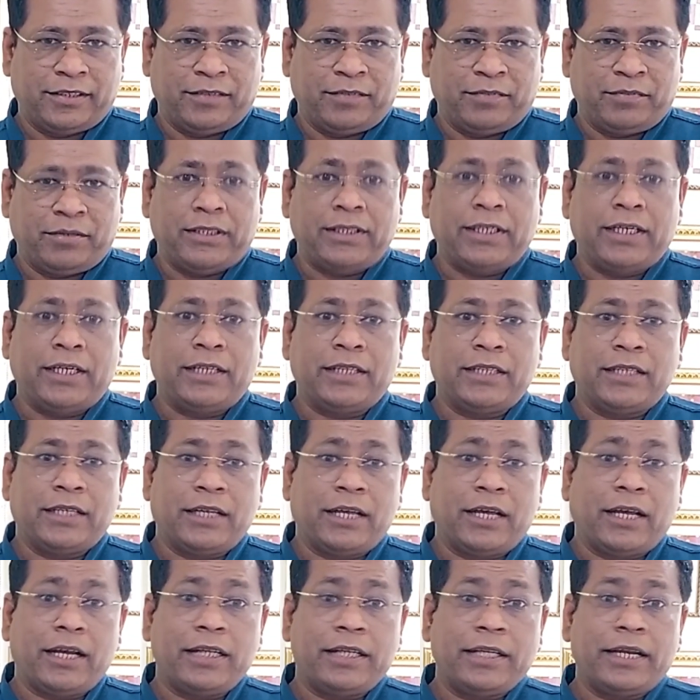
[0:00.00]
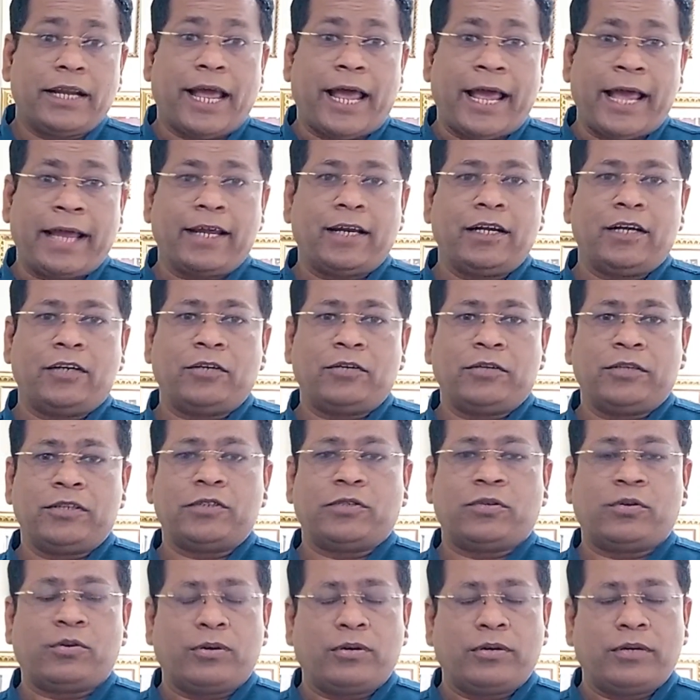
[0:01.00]
But there is another angle to
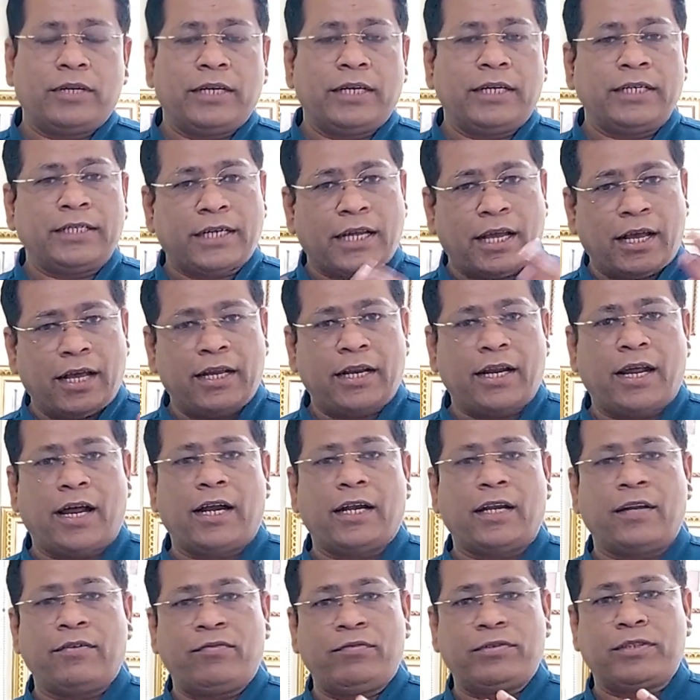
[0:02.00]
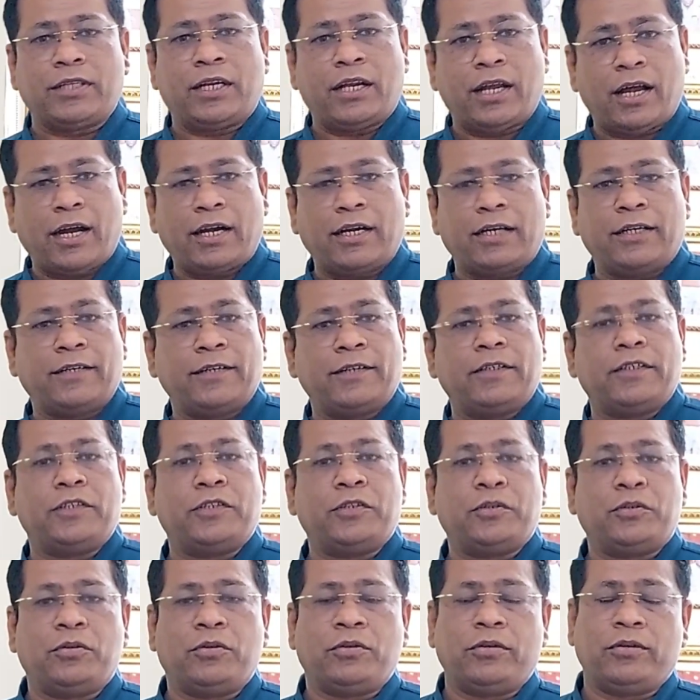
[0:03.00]
this entire artificial heart,
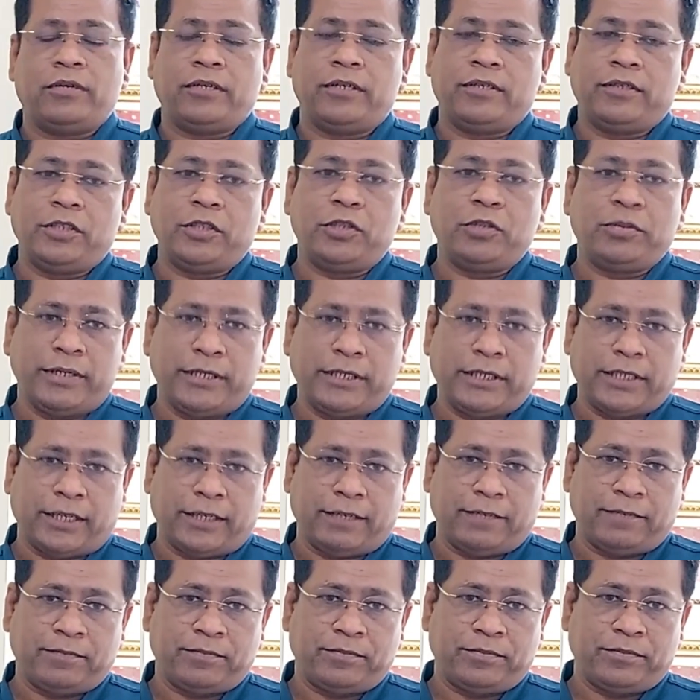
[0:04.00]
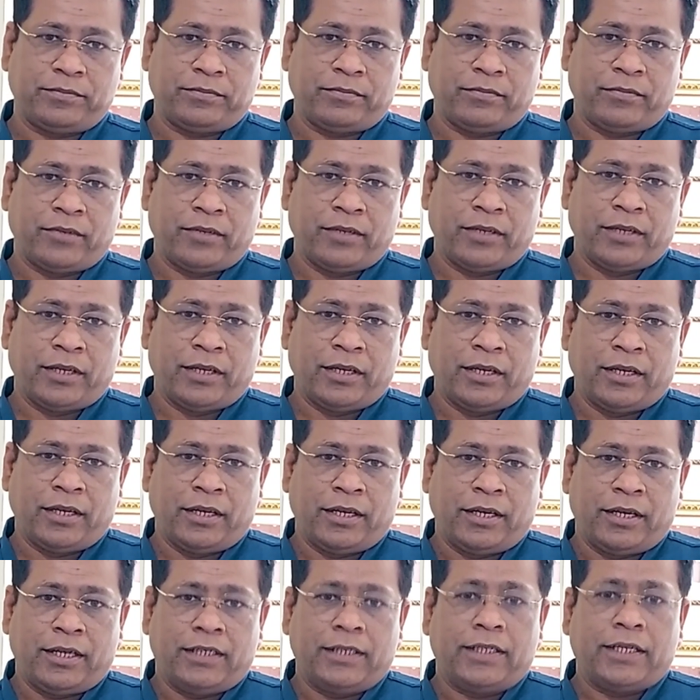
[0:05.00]
situation.
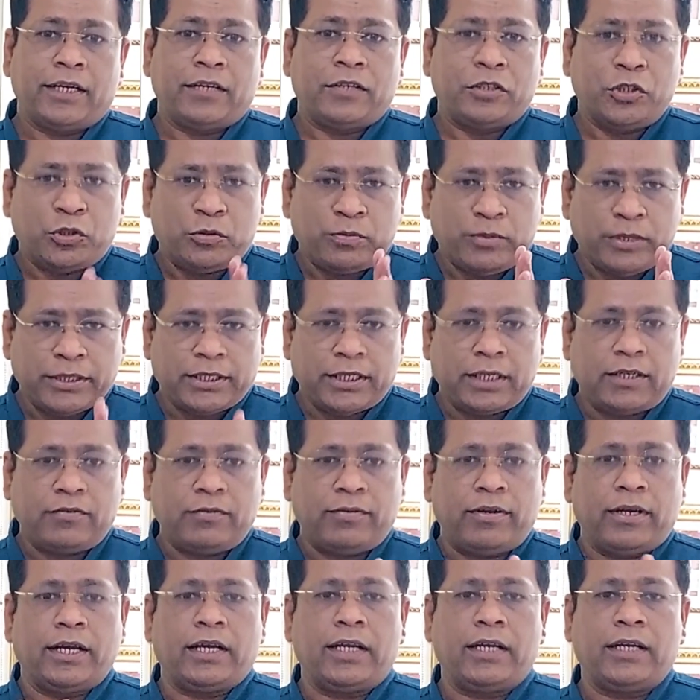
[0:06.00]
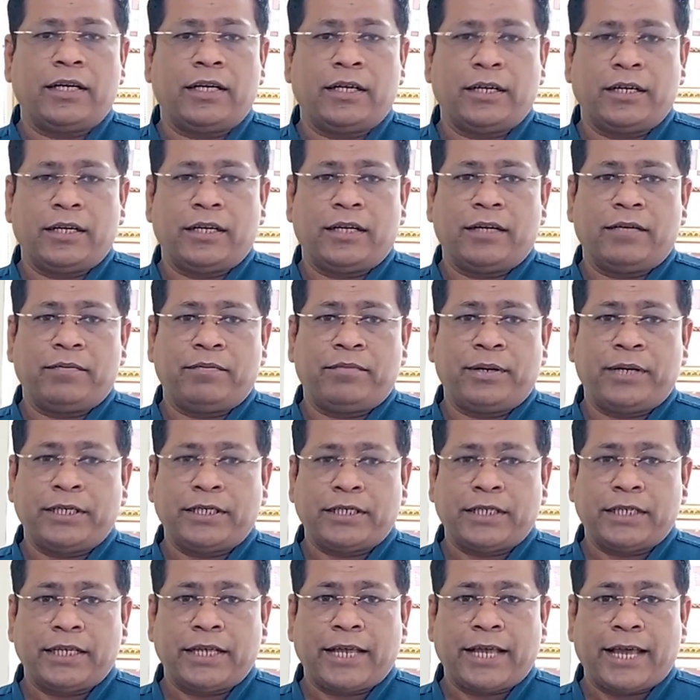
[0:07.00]
There are situations where
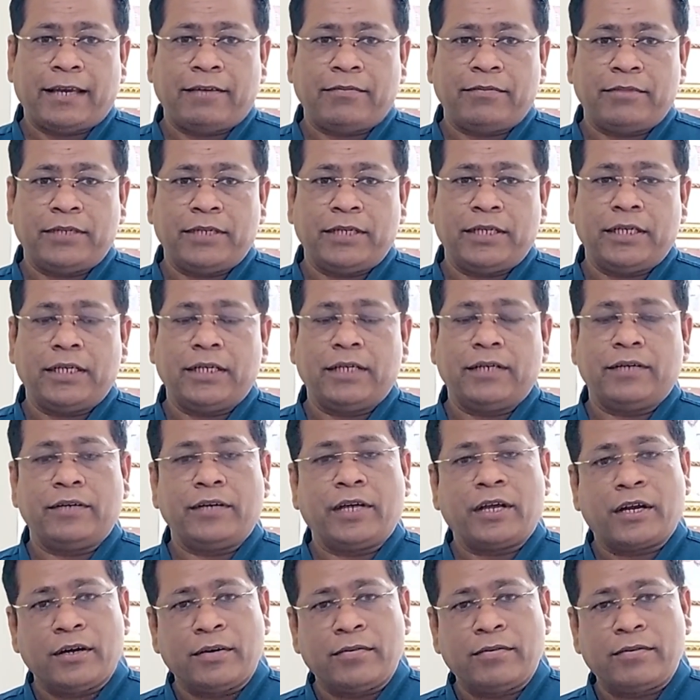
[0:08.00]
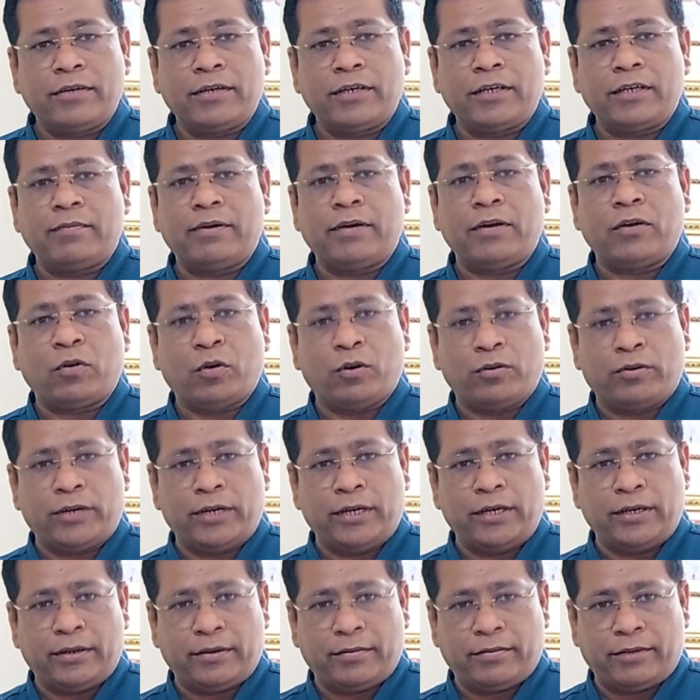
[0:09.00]
patient can be recovered by coronary
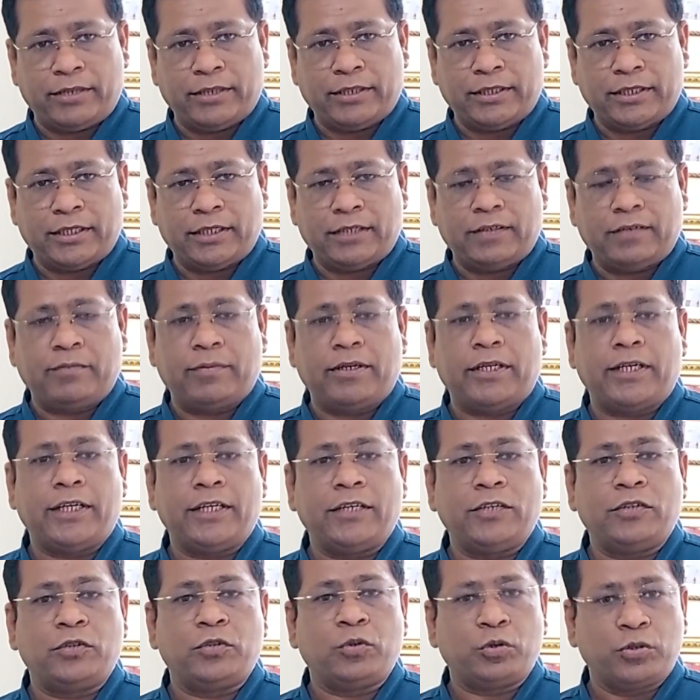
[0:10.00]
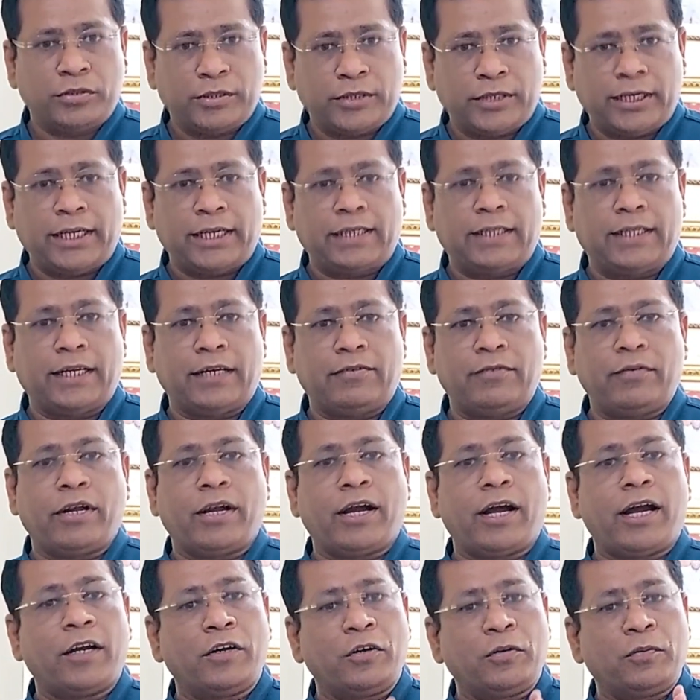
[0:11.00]
intervention, but he's so sick that we
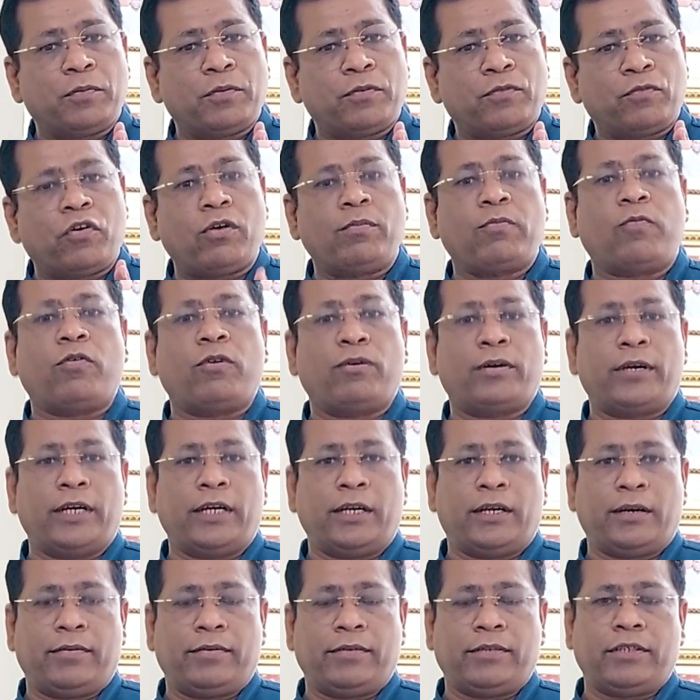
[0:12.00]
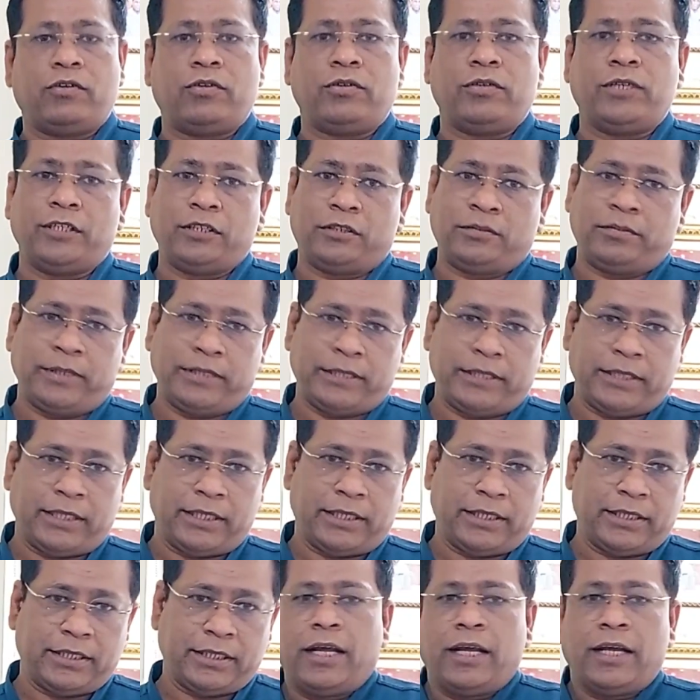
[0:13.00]
can't perform coronary intervention on these
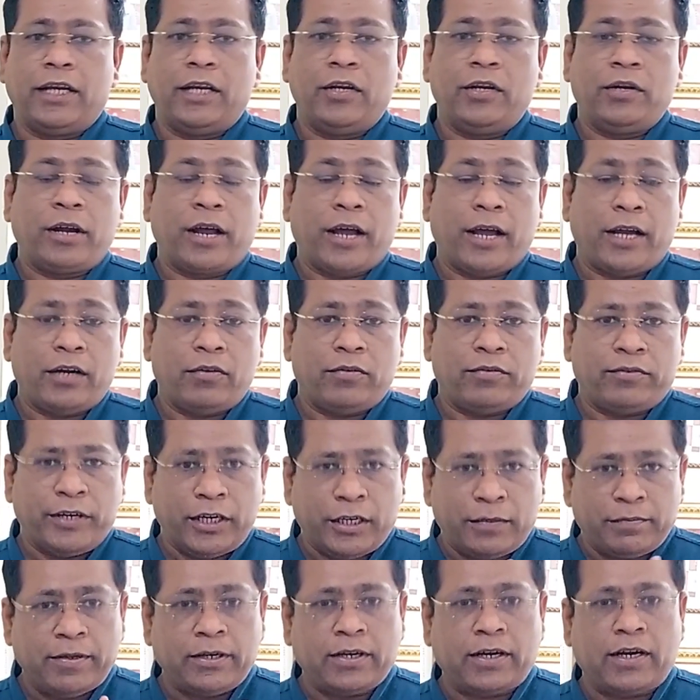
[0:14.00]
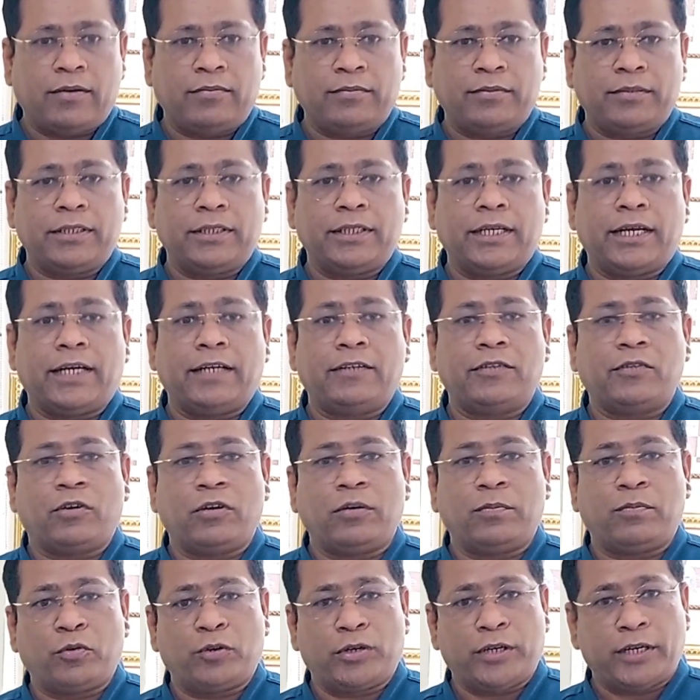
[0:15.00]
patients. Neat kind of treatment comes in that is
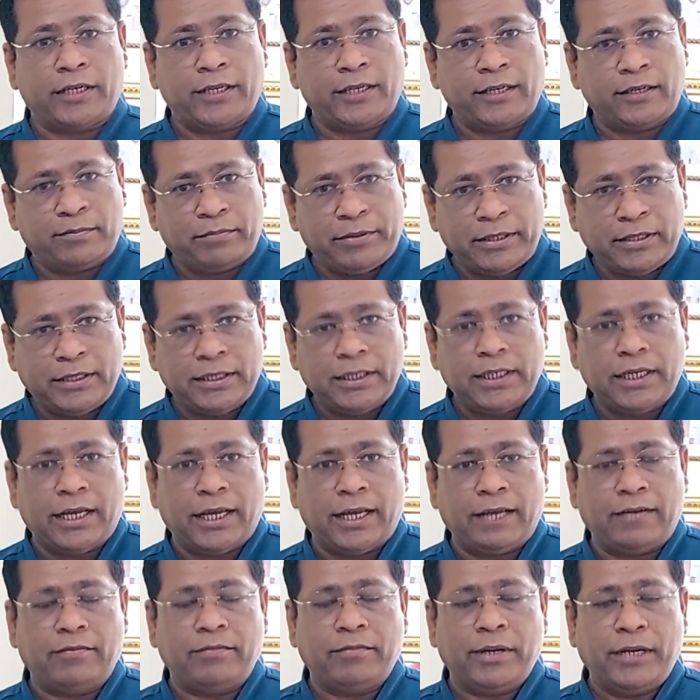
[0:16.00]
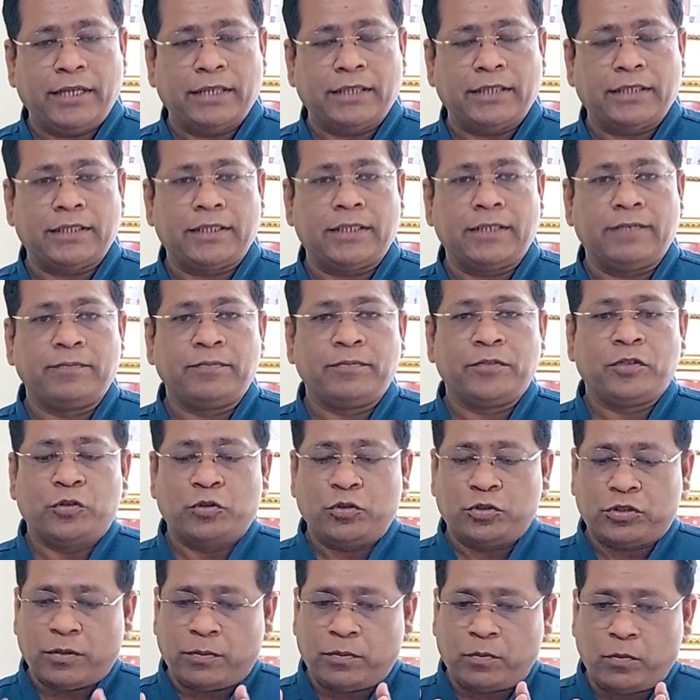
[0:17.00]
called protected PCI, means
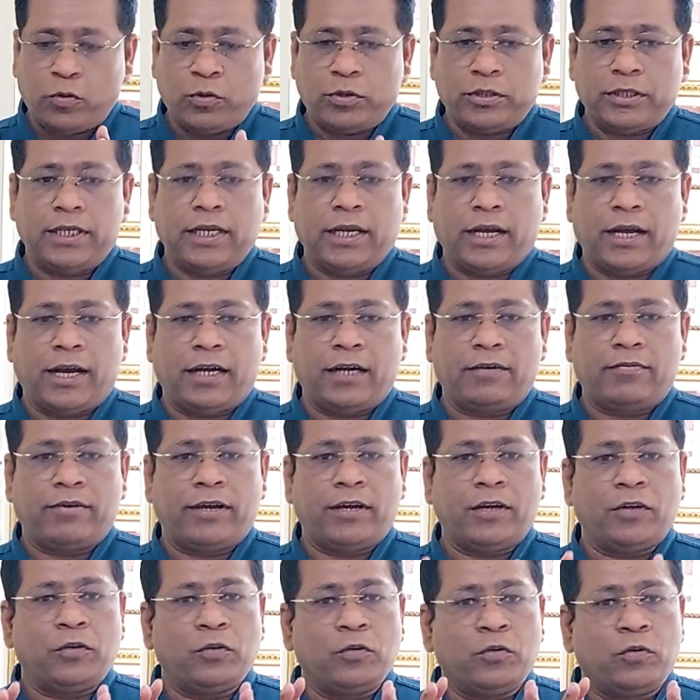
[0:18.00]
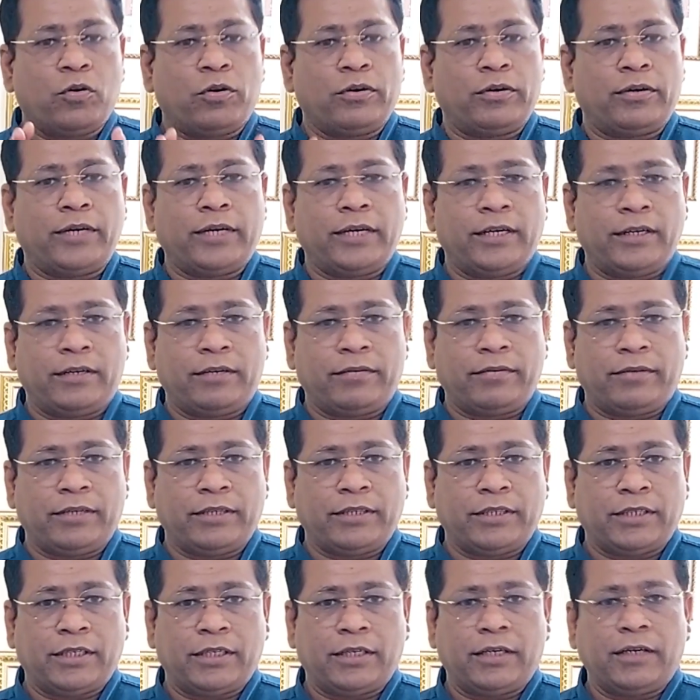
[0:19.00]
you support the heart while do coronary
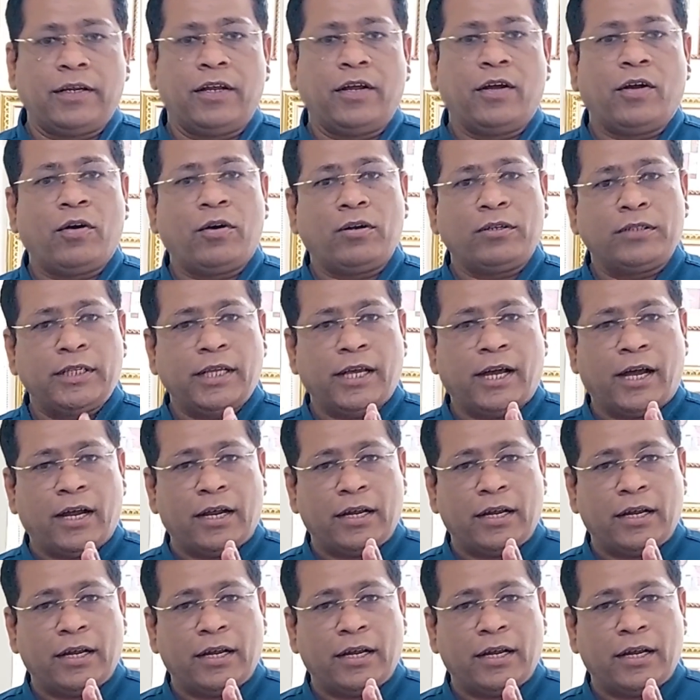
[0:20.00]
intervention on the